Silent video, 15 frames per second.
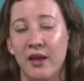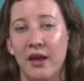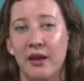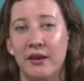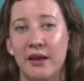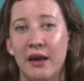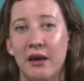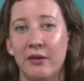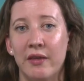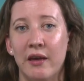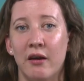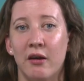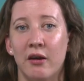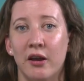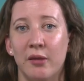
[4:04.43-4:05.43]
and how
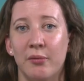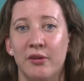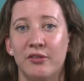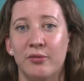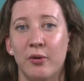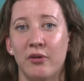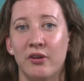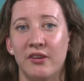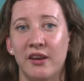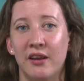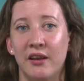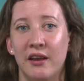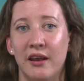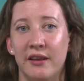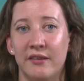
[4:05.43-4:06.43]
their arguments were
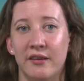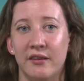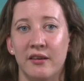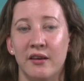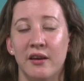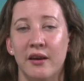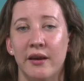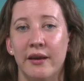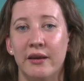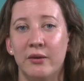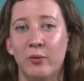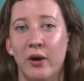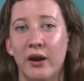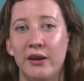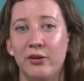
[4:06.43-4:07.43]
articulated, and
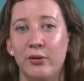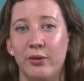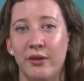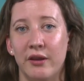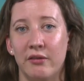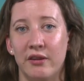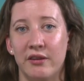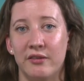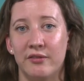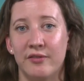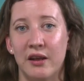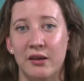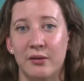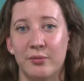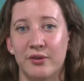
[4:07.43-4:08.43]
why new theories
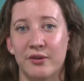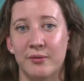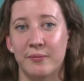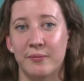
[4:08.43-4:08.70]
developed.